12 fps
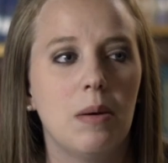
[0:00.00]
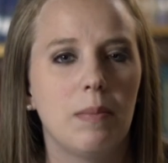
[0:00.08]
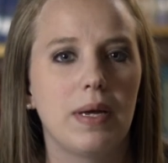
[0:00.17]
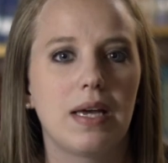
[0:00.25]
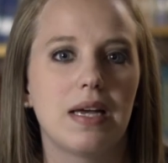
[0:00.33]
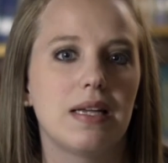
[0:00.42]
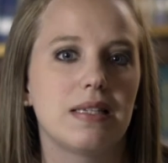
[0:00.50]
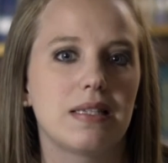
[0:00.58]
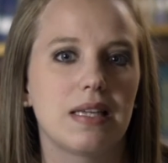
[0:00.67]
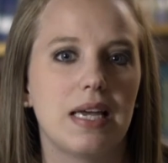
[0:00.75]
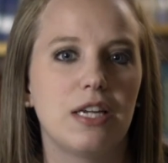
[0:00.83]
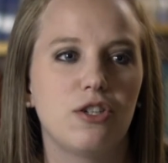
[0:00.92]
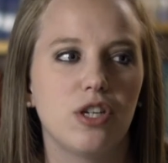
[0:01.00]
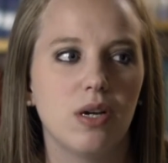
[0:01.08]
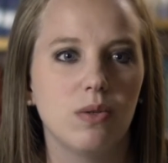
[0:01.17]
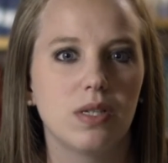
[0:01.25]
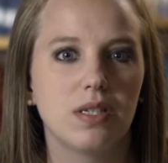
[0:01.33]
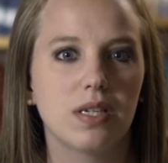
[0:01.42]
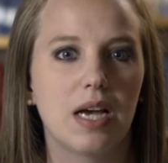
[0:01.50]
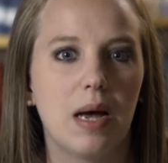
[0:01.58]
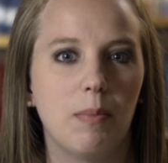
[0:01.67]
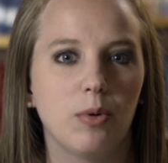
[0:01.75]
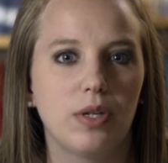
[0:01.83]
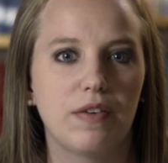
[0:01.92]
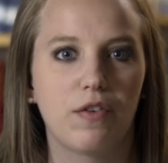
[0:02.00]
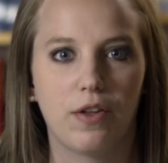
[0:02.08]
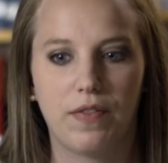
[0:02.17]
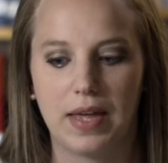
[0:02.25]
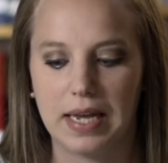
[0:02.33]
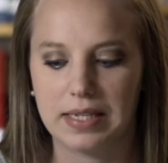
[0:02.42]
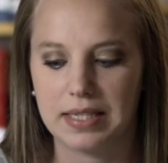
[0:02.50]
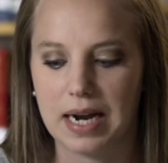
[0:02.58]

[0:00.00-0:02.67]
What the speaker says: because it shows us a couple different things,